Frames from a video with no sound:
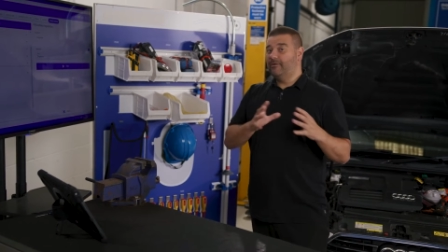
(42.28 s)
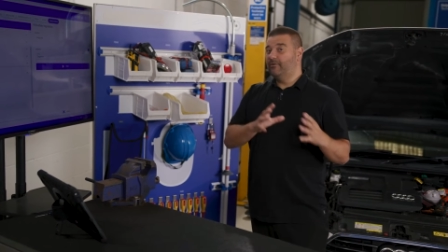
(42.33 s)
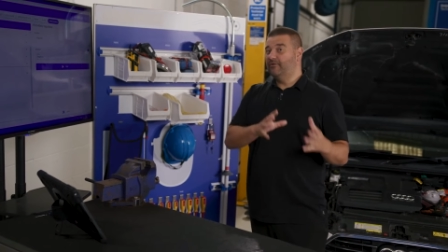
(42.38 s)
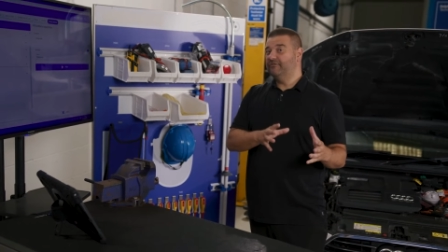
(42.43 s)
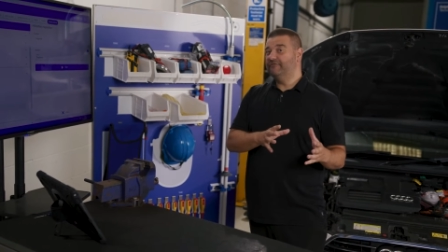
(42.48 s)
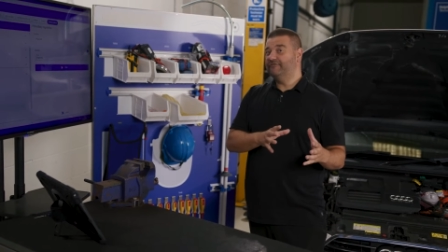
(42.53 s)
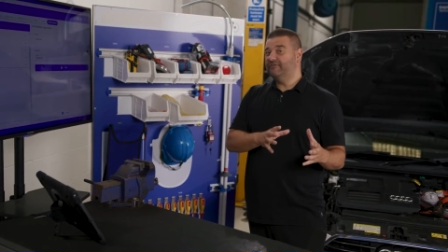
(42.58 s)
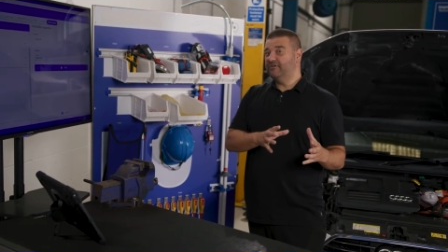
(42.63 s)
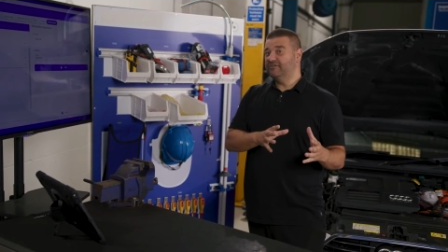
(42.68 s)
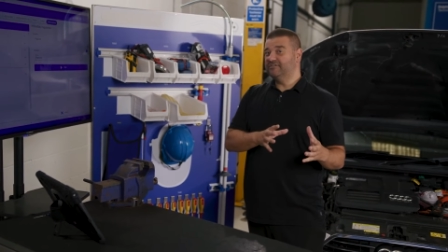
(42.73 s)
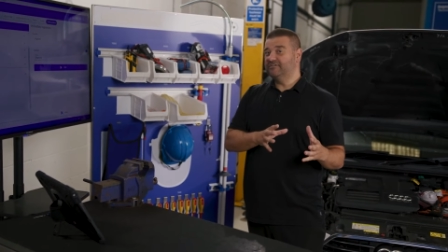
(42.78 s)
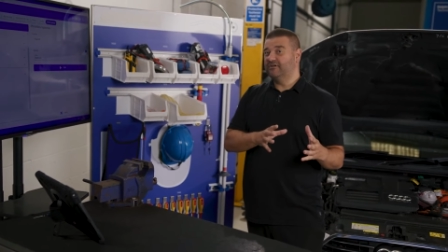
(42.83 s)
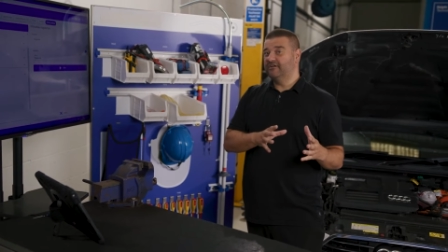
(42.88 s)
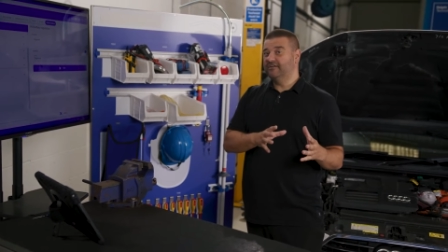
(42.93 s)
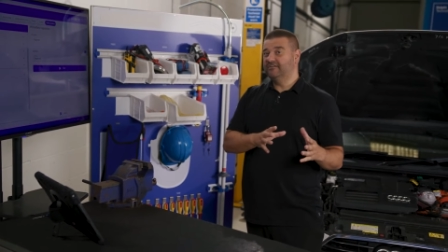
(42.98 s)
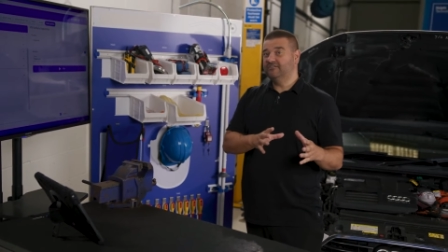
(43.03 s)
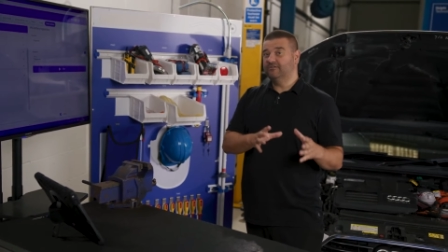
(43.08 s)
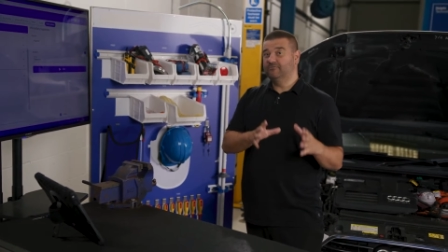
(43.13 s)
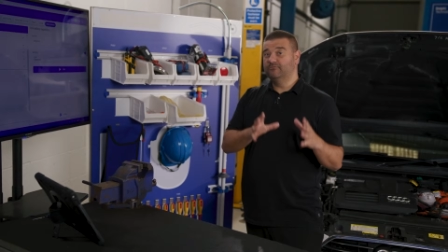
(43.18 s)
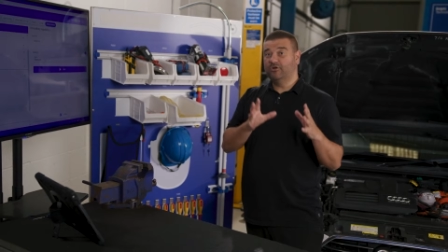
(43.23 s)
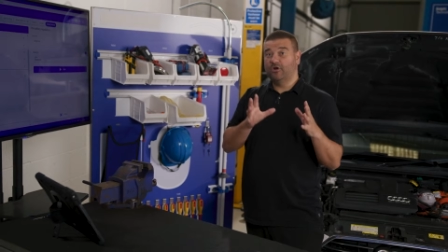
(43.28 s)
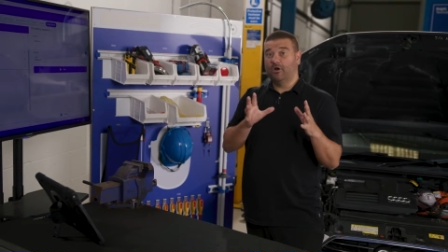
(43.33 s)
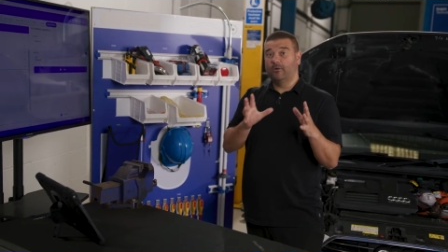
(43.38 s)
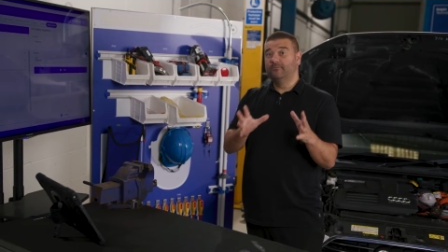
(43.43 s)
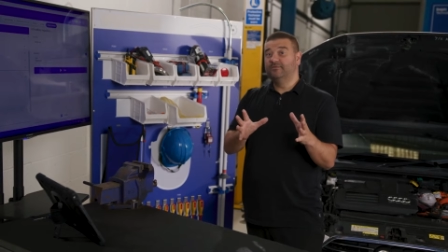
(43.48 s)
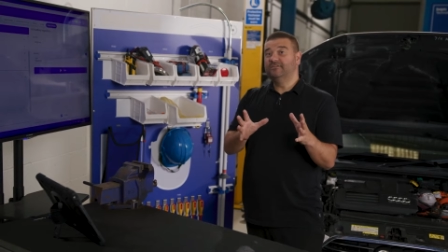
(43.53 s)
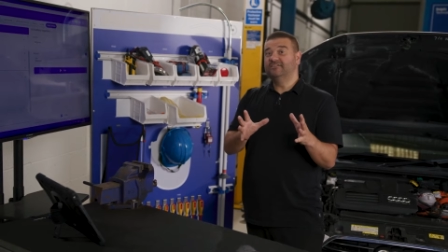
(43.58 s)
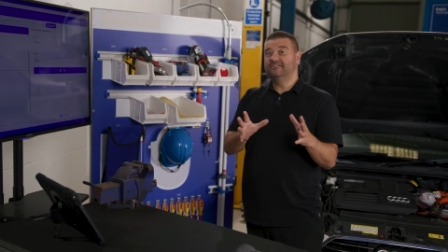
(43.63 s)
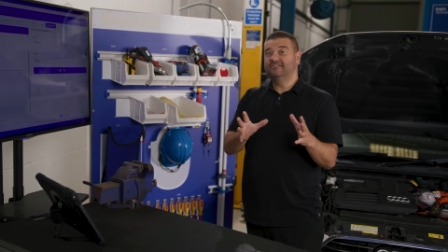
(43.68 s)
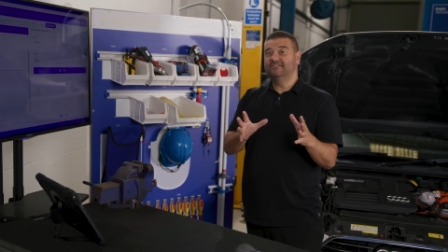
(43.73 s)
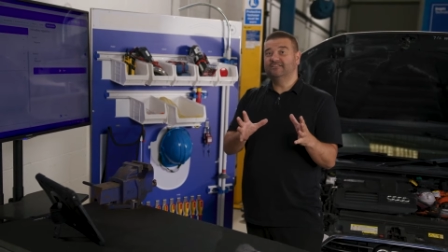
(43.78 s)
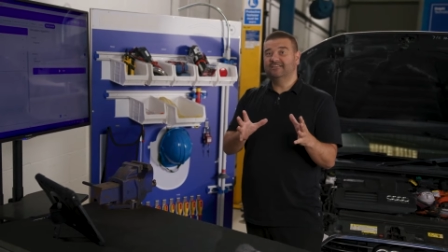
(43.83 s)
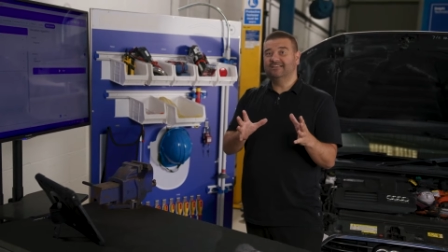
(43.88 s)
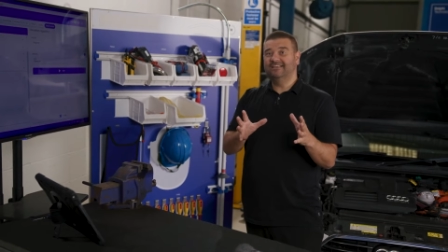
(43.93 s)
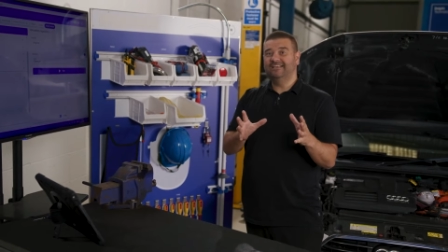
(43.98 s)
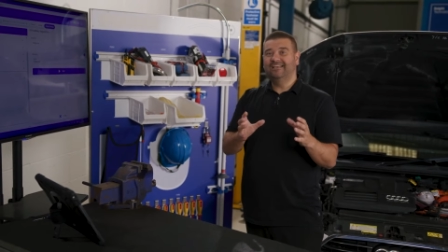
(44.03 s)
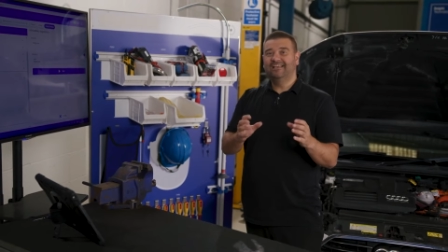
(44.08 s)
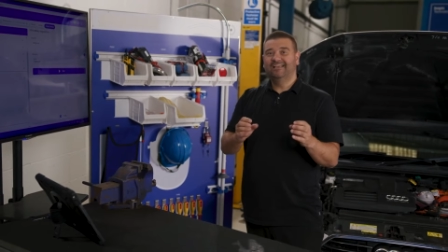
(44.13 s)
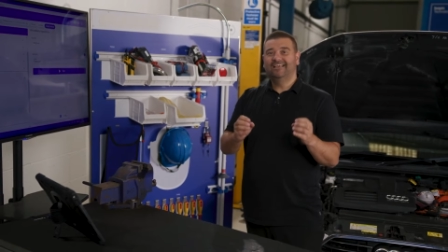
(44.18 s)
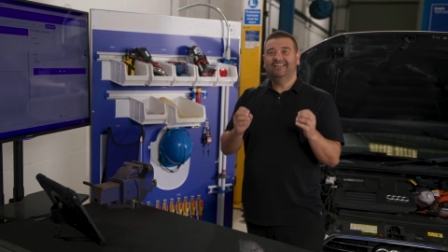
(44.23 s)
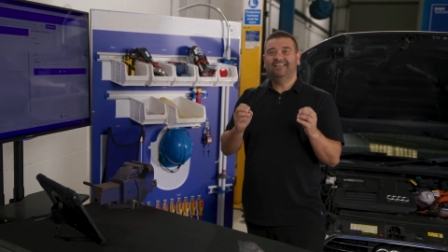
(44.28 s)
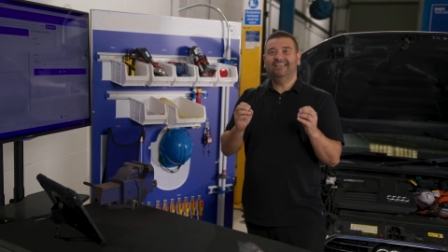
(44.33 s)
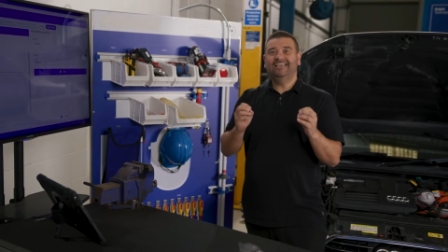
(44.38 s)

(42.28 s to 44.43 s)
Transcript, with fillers: Now, on the first item, competency,